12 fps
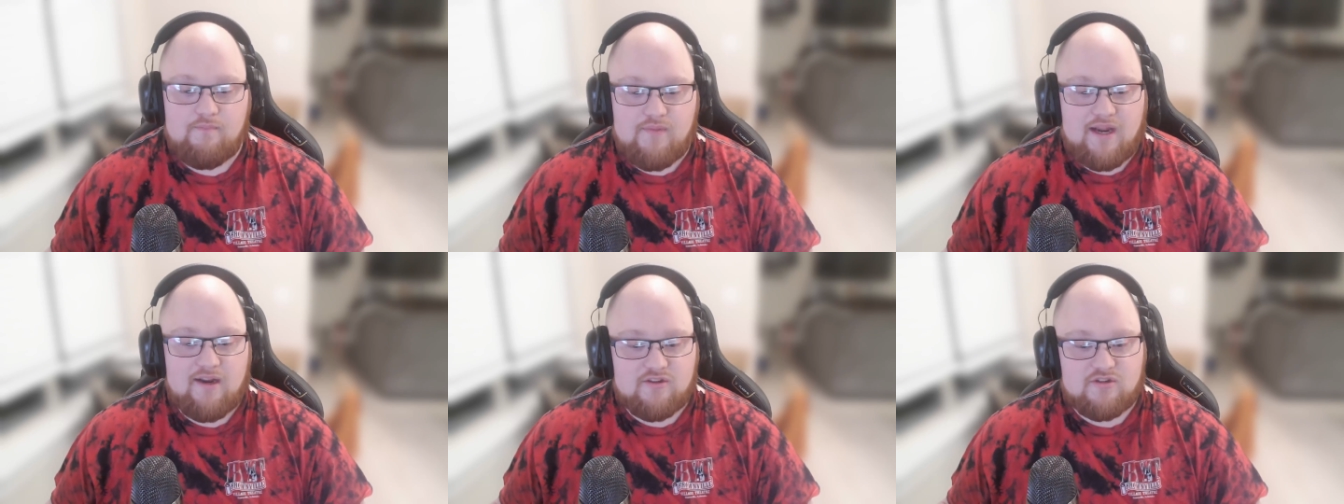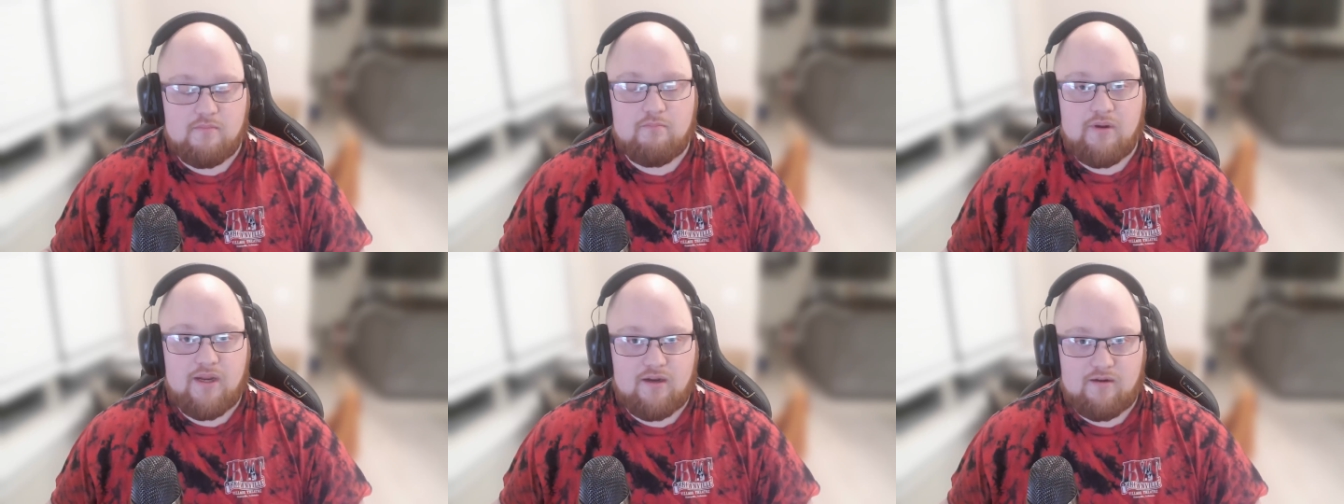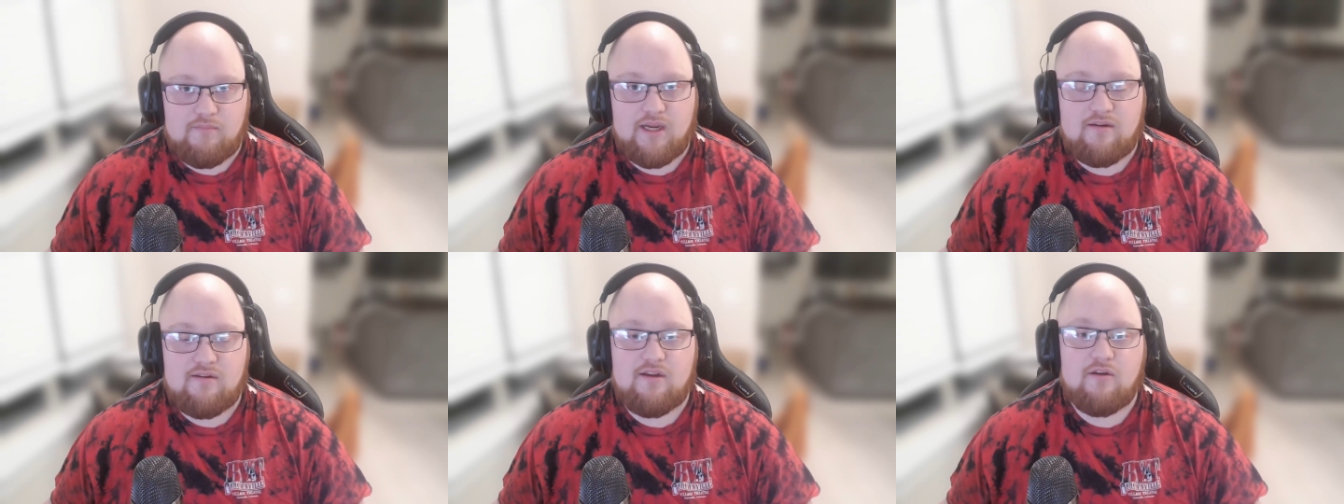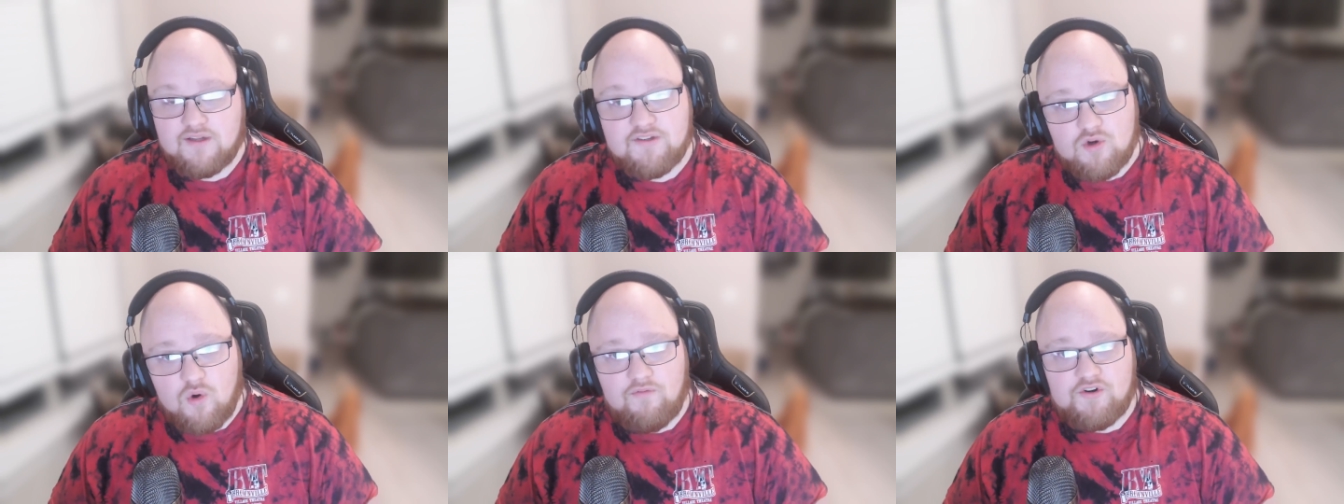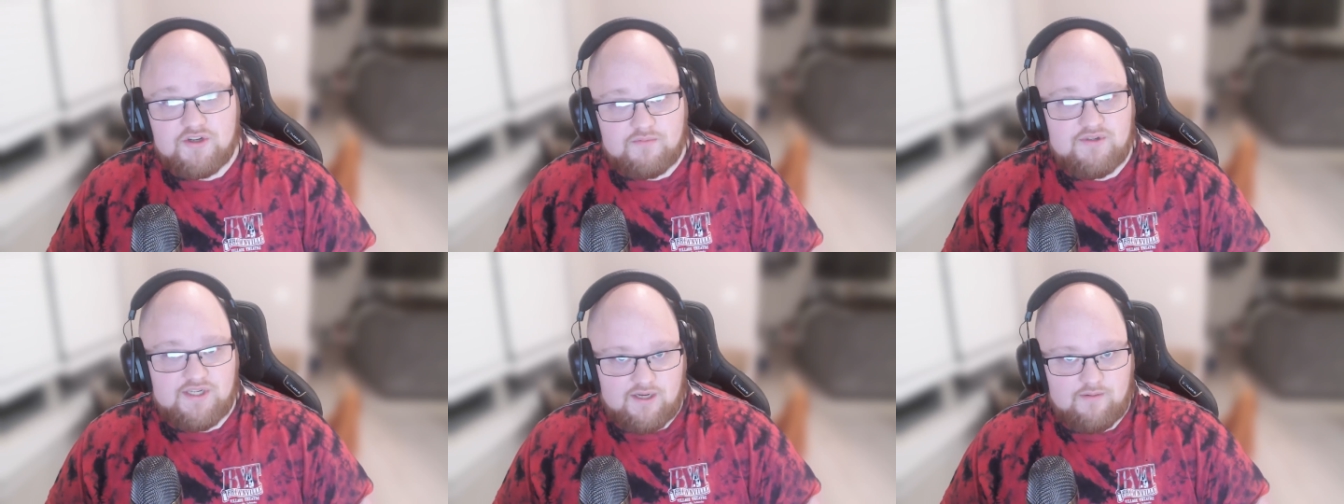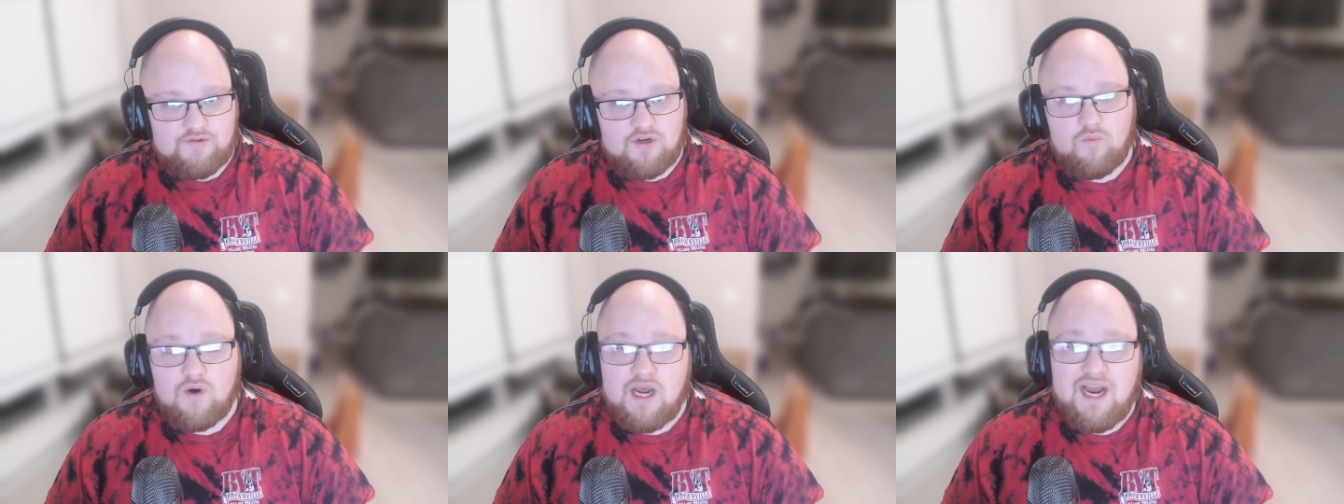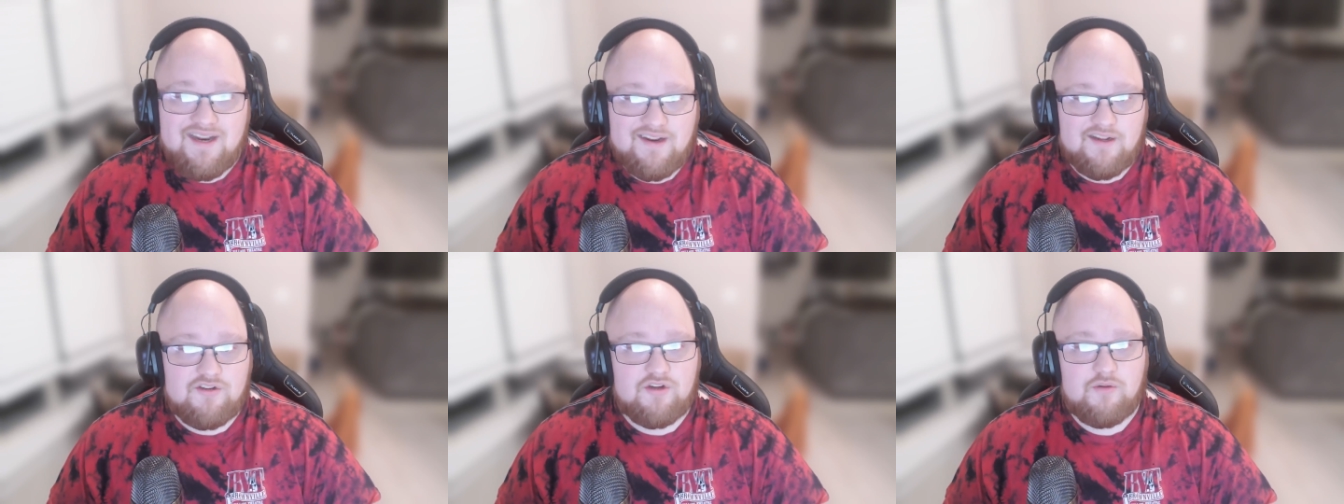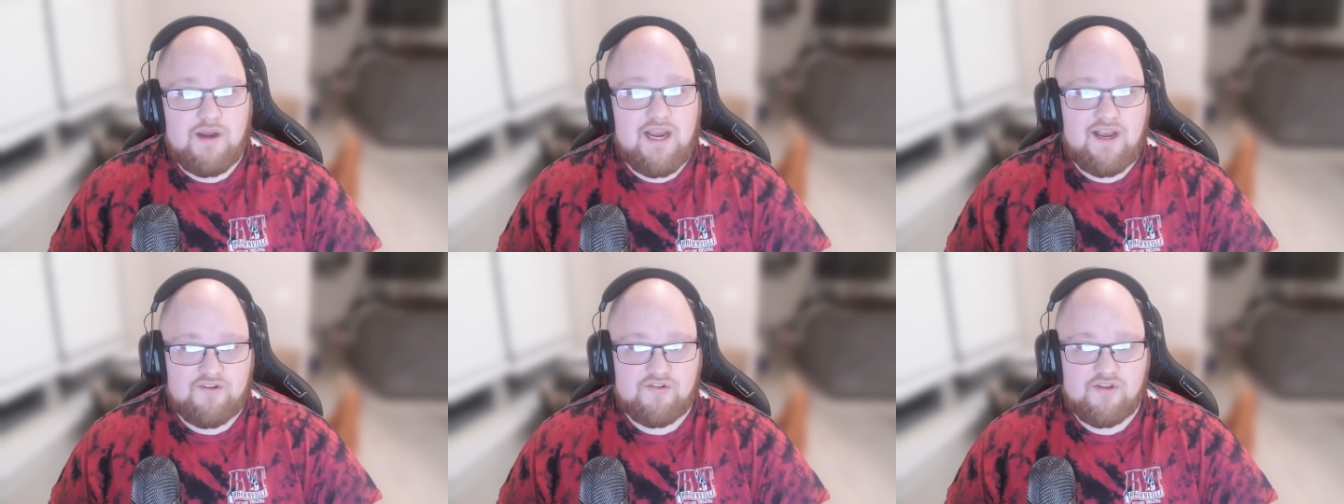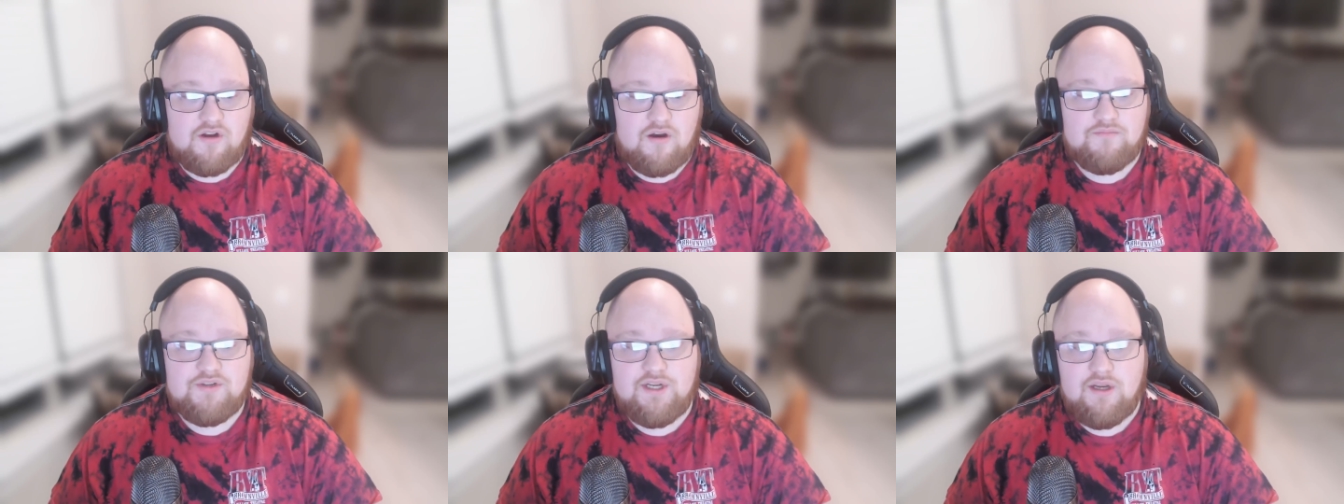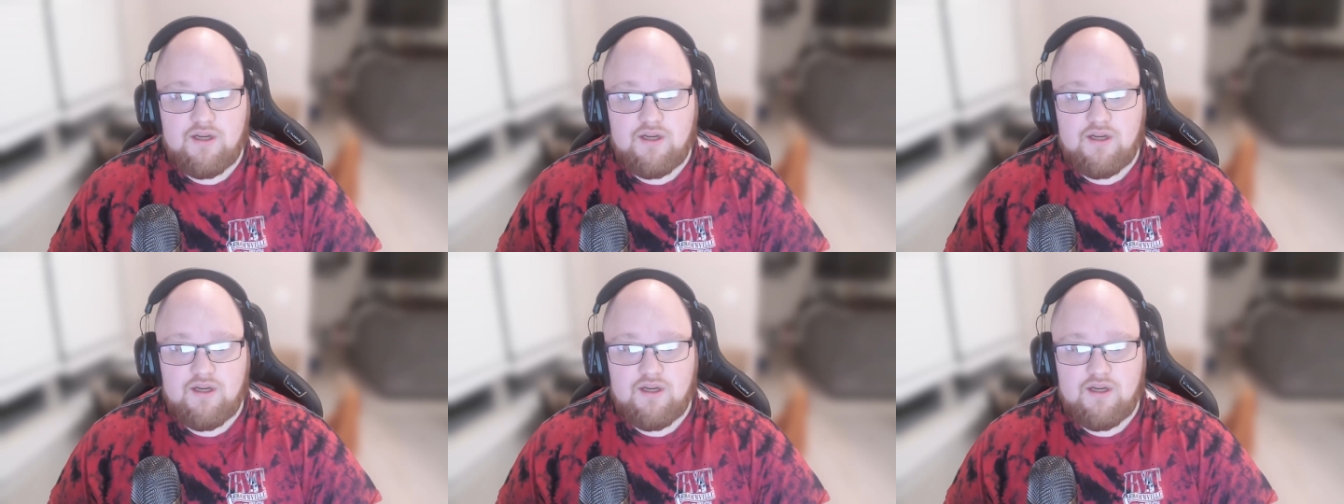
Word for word: that is a big deal. Let's go over some tips on what I did to pass the CompTIA